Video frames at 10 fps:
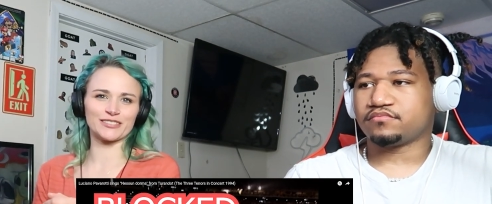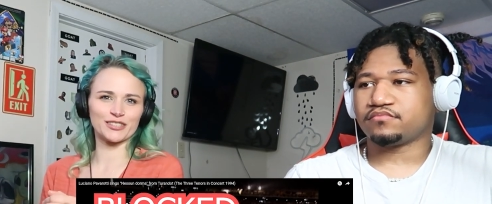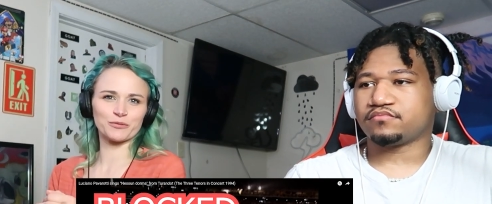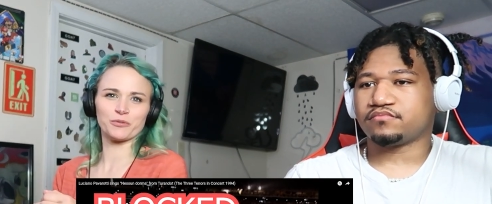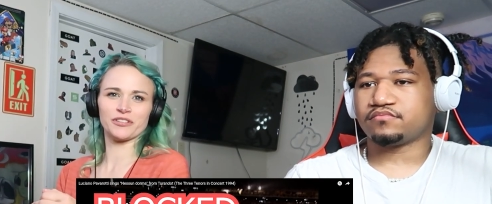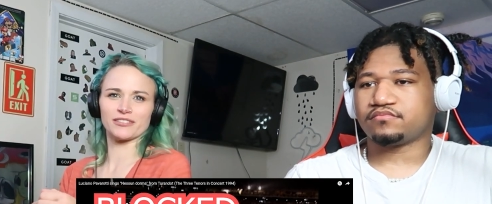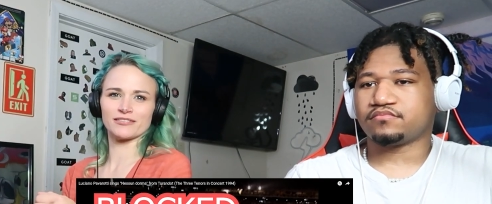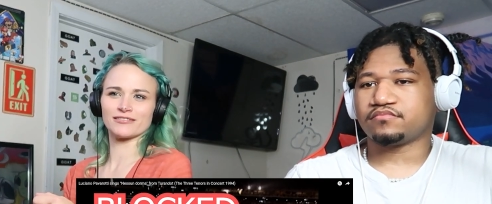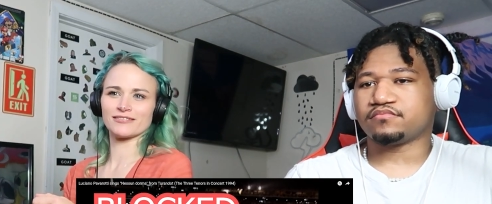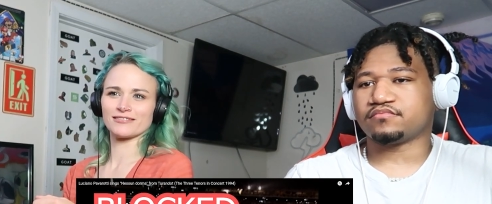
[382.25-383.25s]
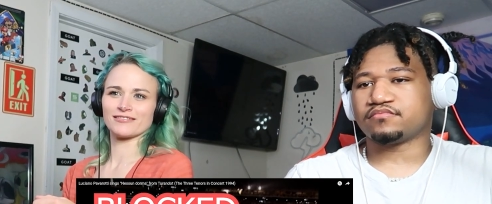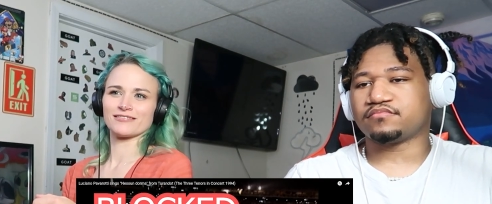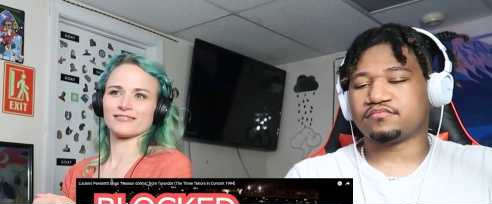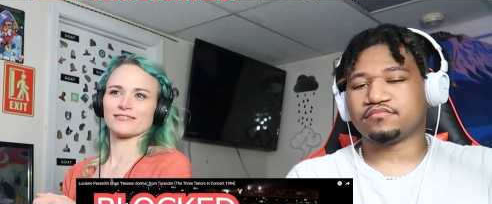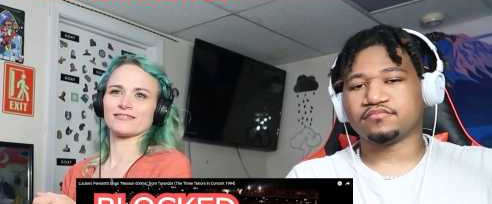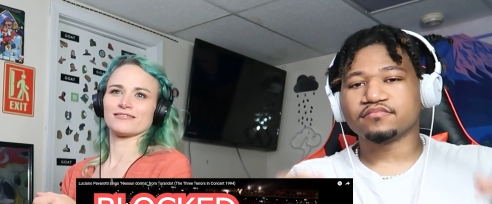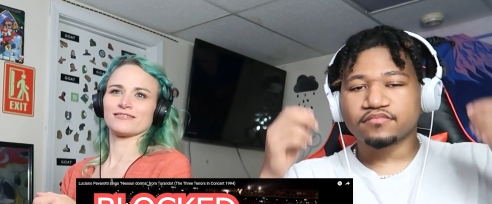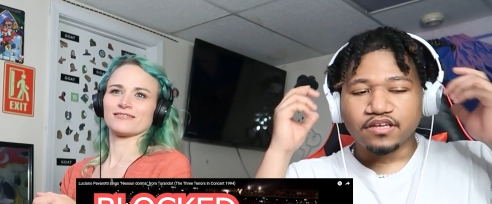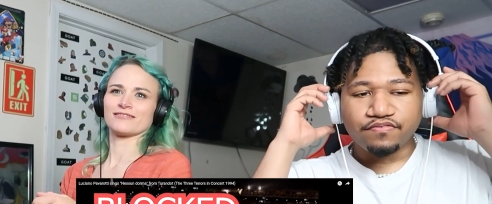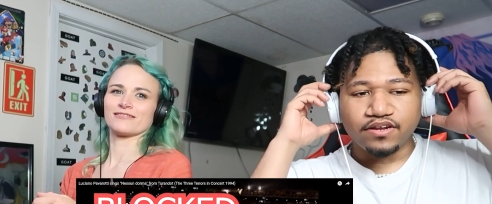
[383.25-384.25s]
Speaker 1: I just won.
Speaker 2: Mm-hmm.
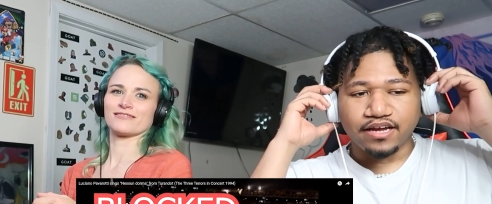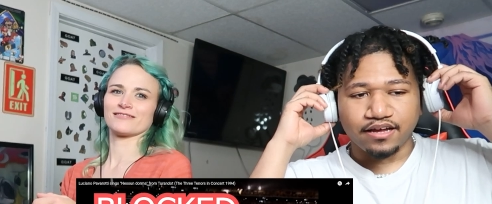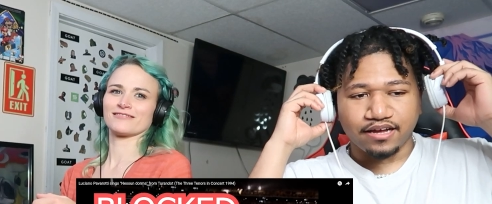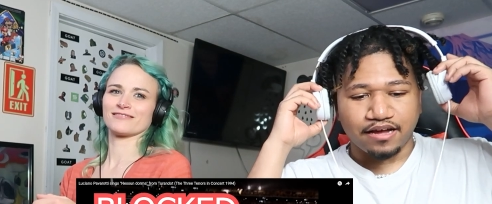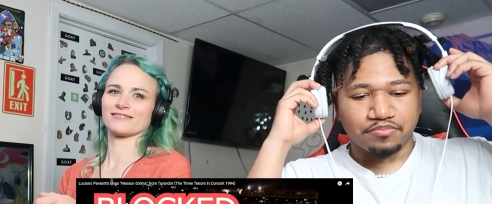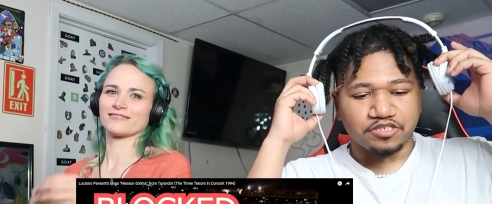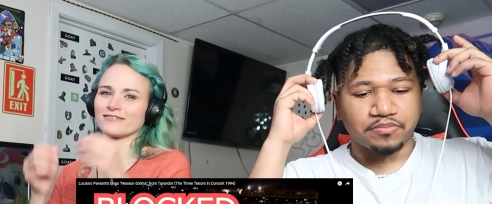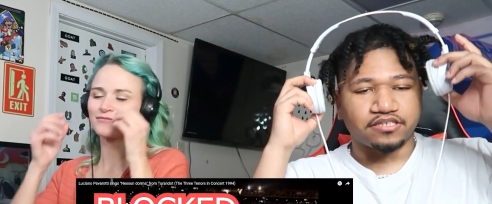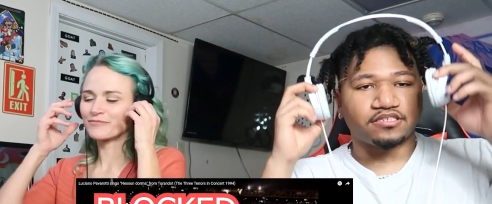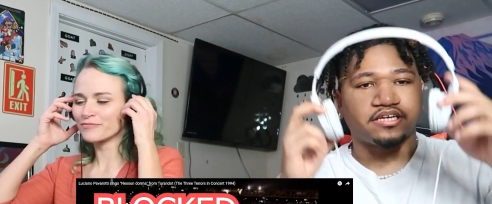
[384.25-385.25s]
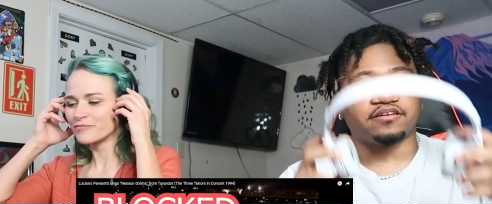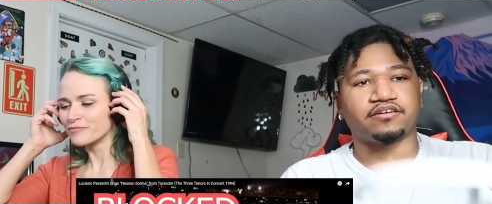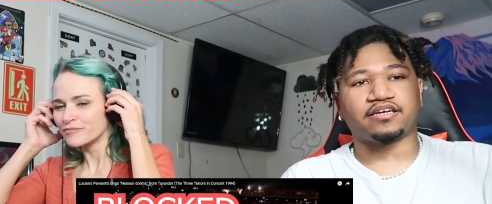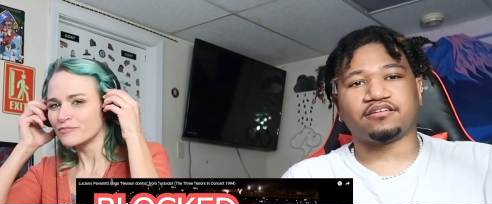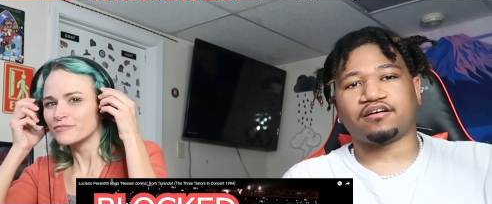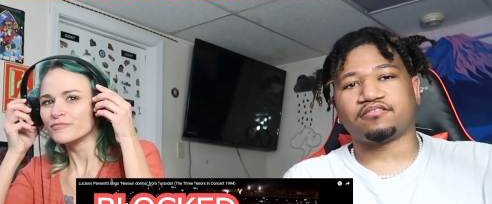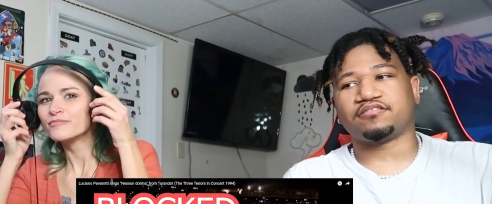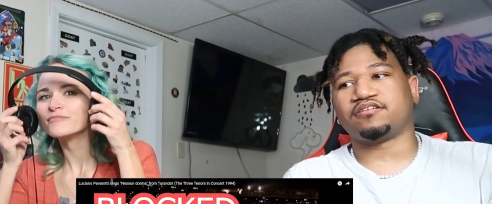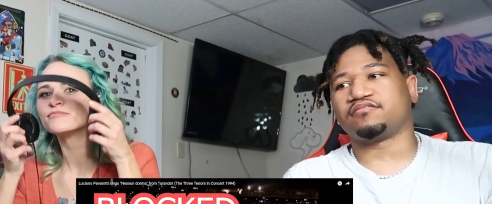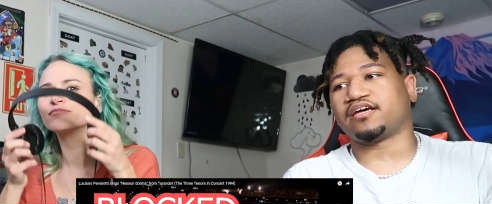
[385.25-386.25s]
It felt like an accomplishment just hearing that though. I
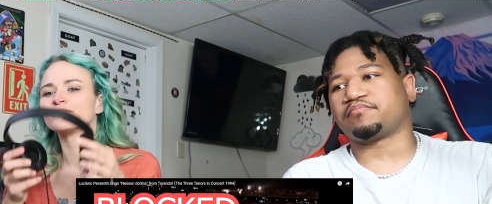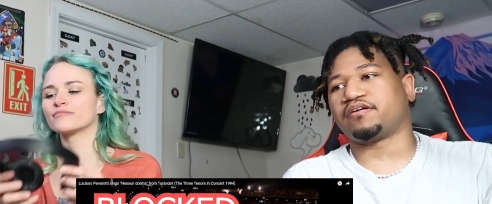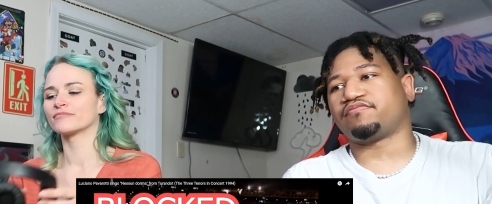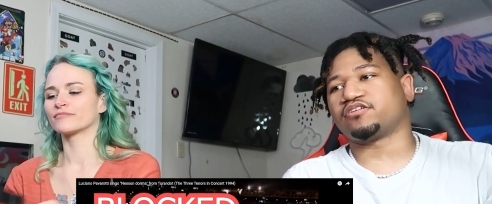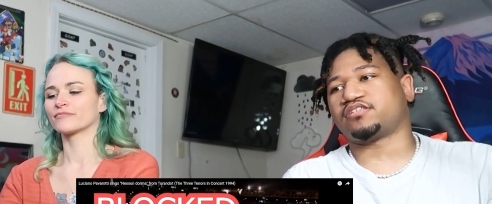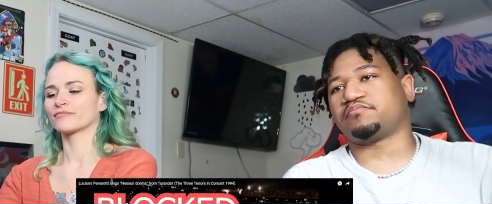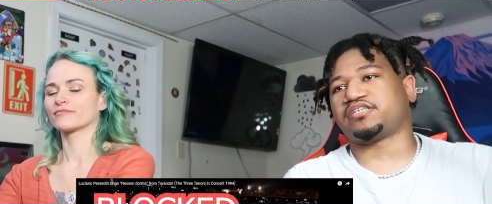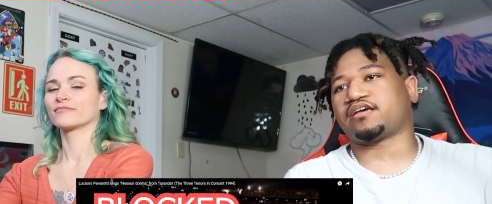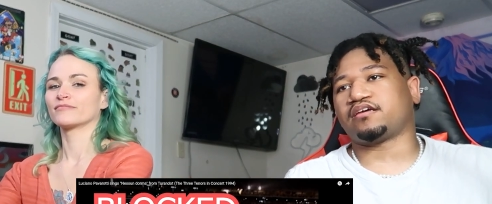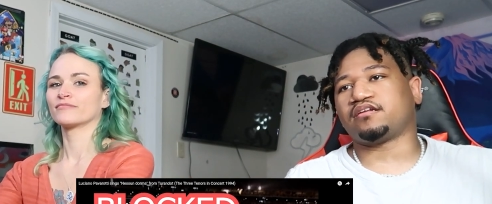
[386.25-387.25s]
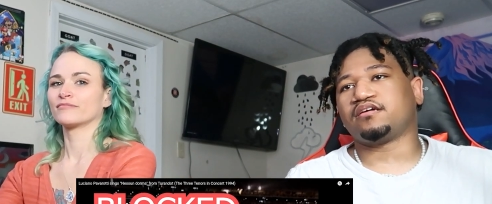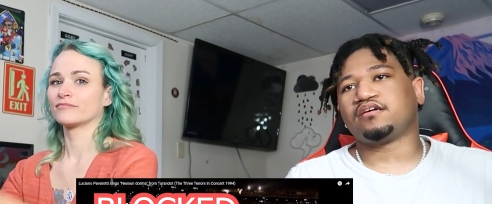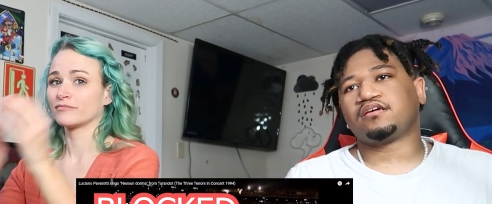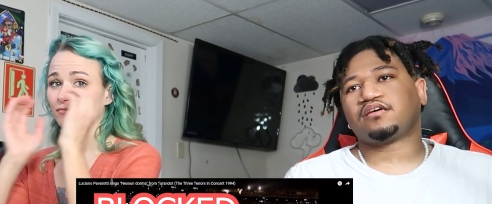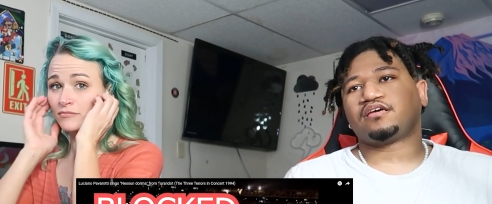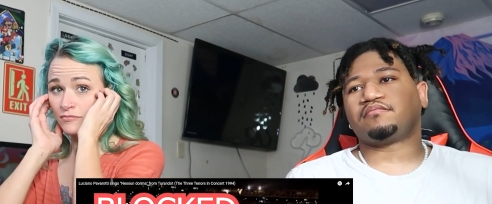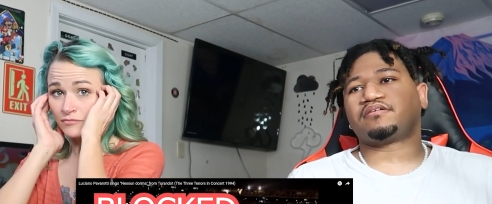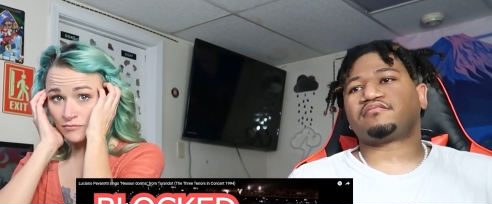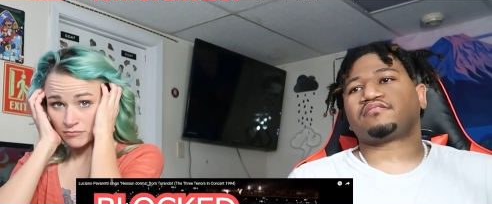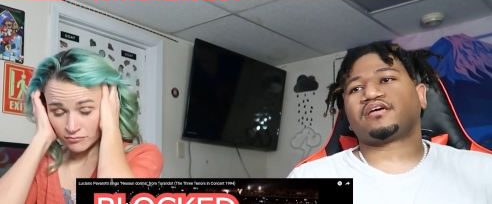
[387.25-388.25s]
don't know. Like my first time checking
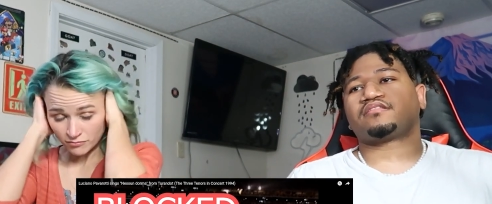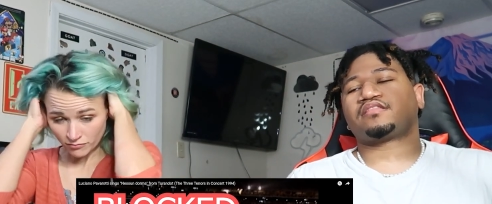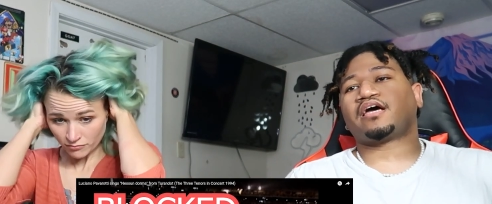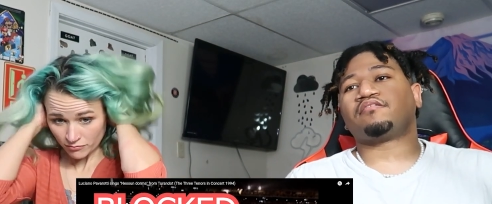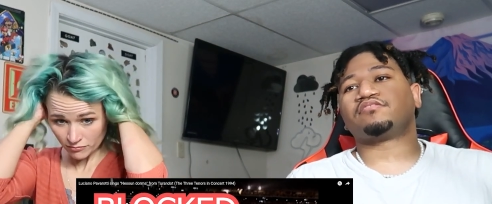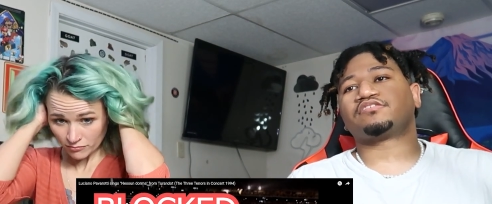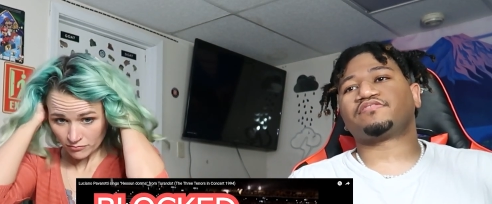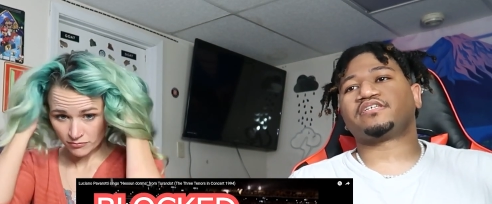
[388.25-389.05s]
him out, like that was